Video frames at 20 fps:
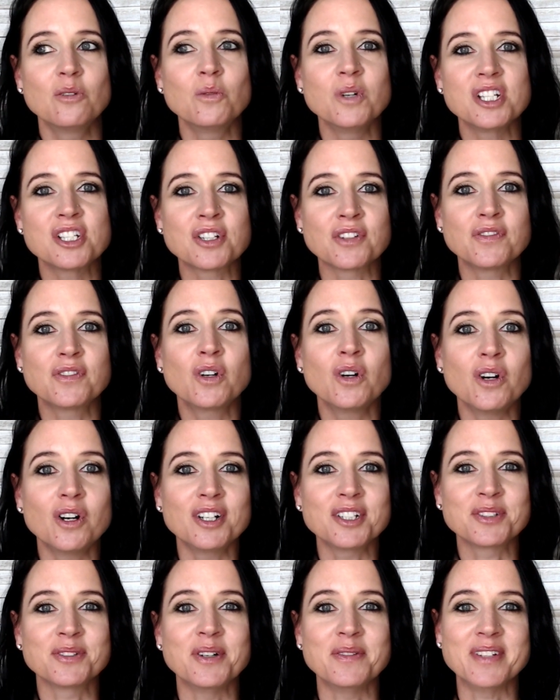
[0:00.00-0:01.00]
which of
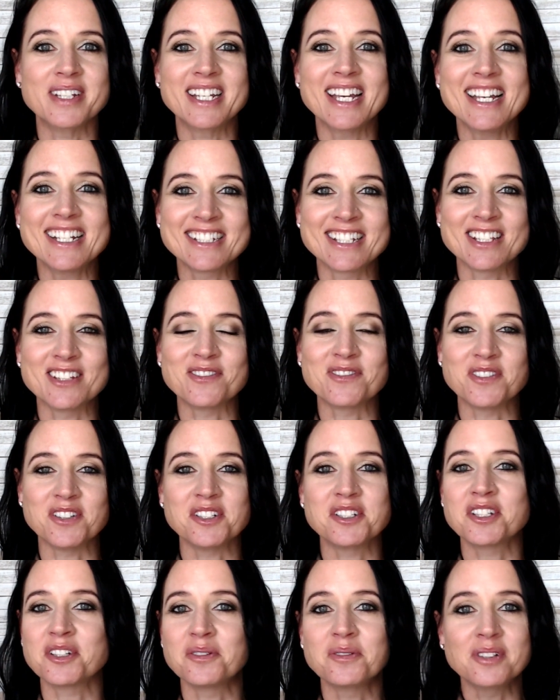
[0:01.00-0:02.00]
course, when we get to the
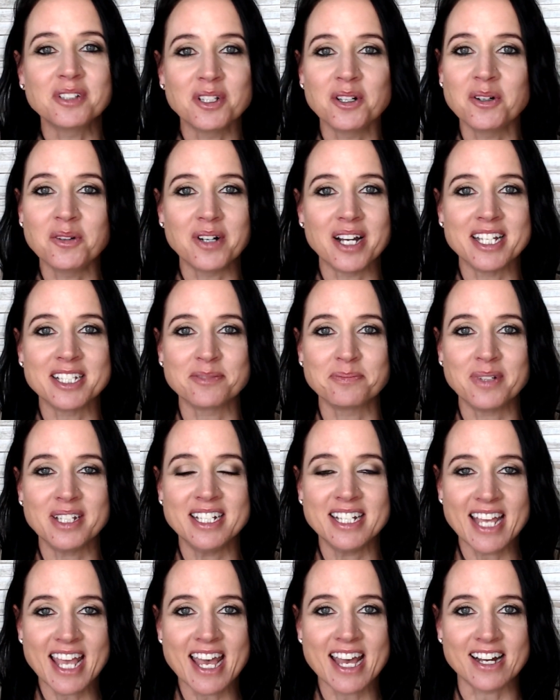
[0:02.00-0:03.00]
future, will always
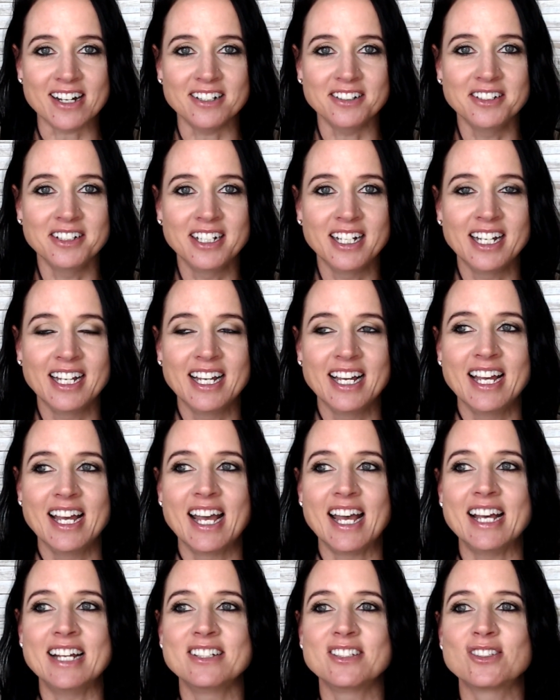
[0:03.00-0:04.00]
be now.
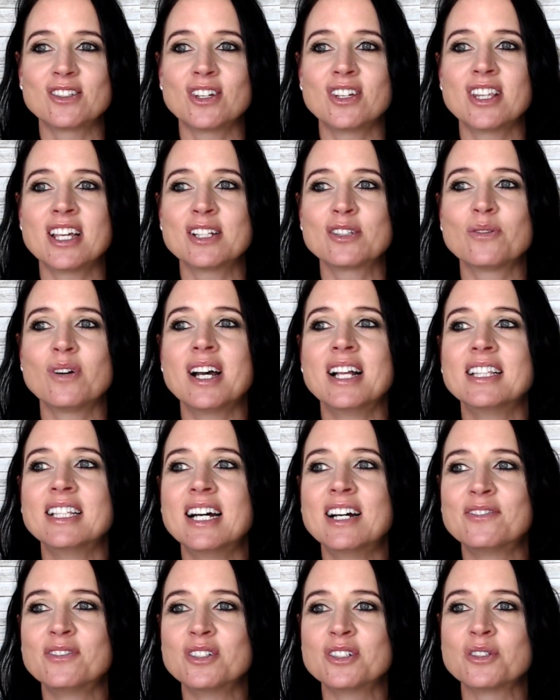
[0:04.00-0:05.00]
And so that's why I
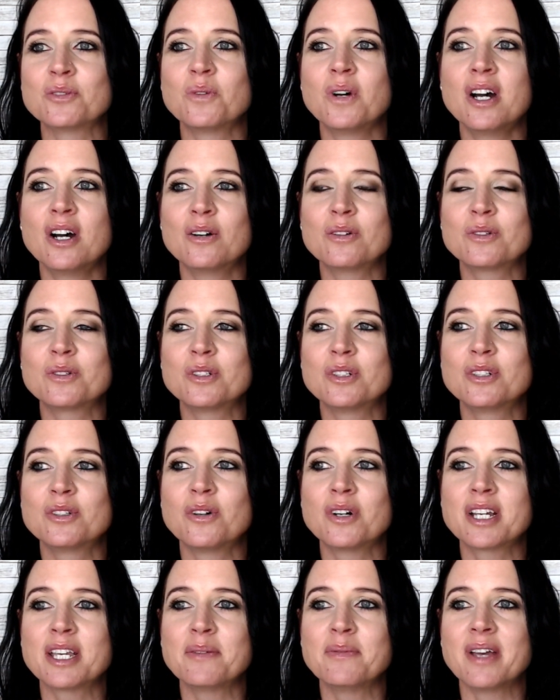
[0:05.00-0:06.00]
love as well
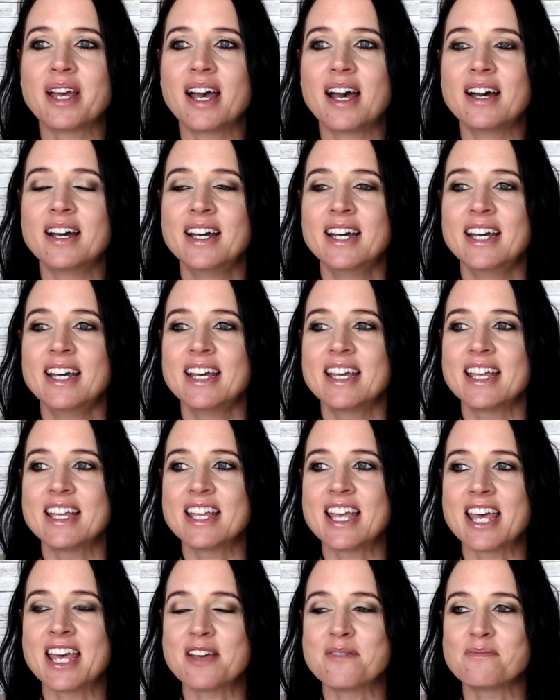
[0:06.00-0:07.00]
talking about
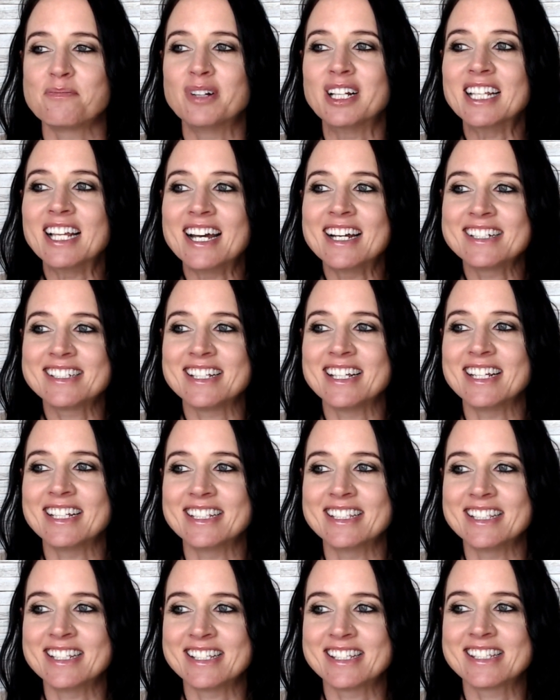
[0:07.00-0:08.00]

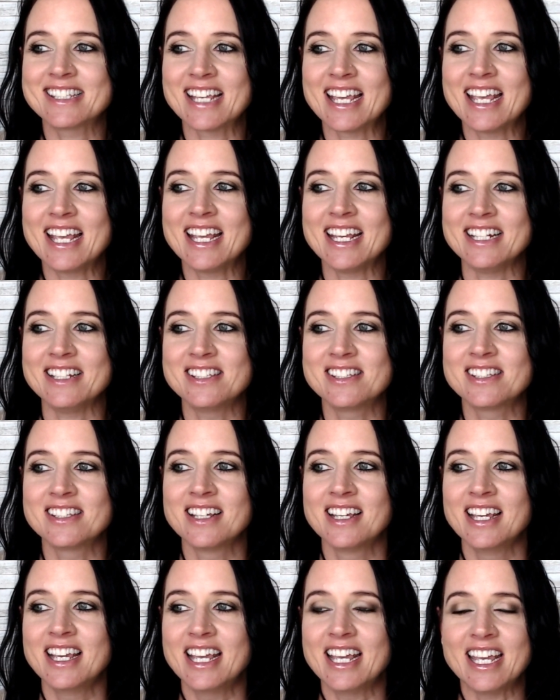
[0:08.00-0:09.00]
planting the seeds
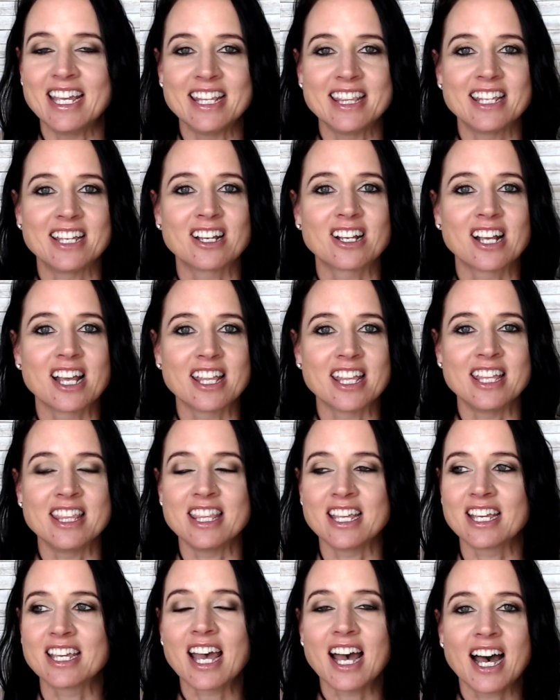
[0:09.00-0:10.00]
in
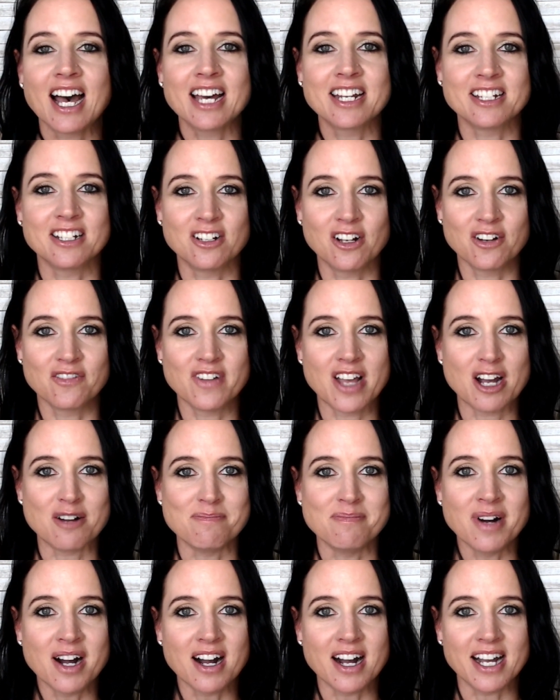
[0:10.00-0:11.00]
the garden of
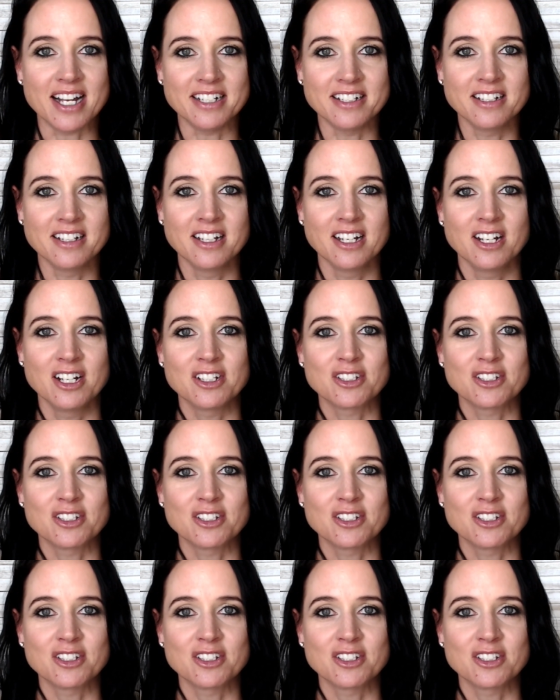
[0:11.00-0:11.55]
our mind.